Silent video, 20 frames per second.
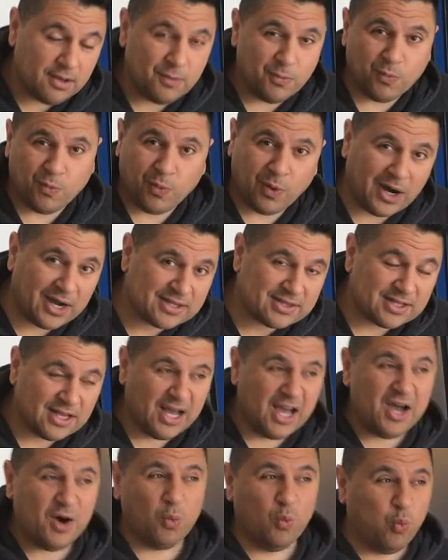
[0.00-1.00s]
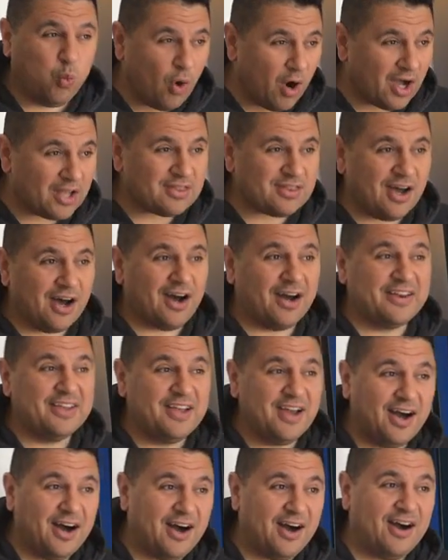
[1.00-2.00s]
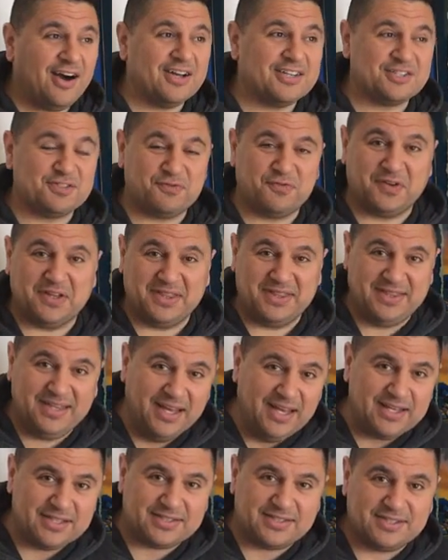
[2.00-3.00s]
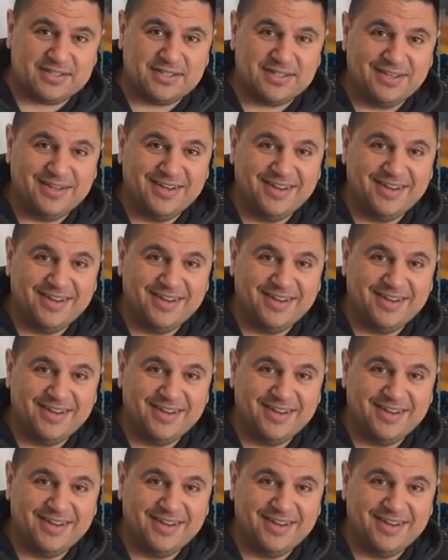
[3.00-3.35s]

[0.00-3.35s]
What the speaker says: what? What are the odds for this?